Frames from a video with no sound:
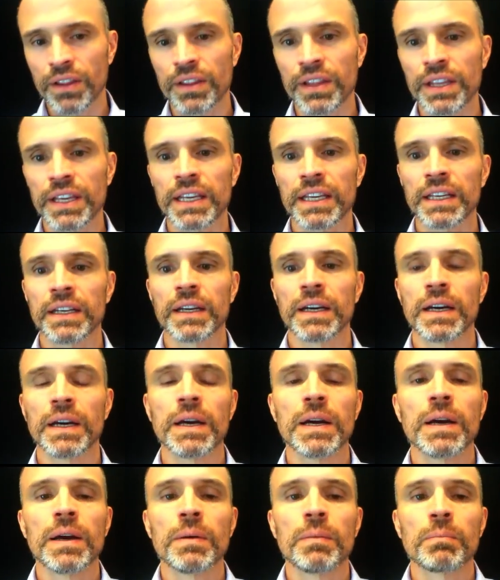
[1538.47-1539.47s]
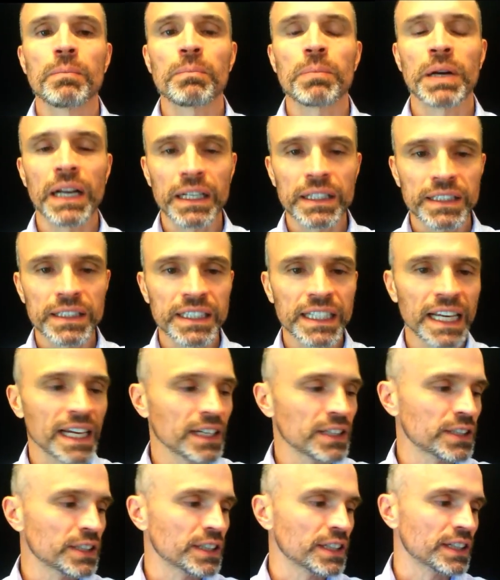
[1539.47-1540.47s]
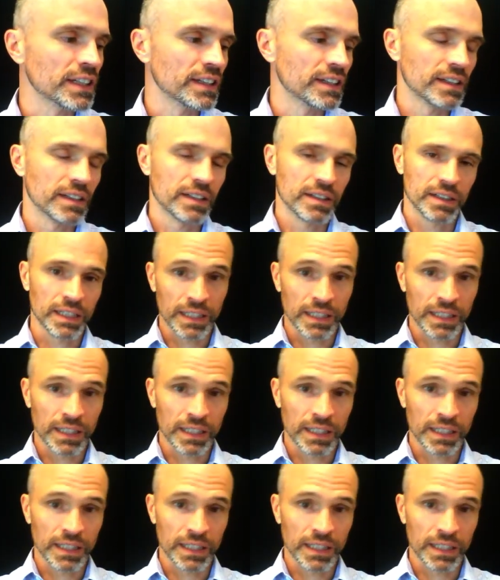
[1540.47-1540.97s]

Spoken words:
the pronunciation.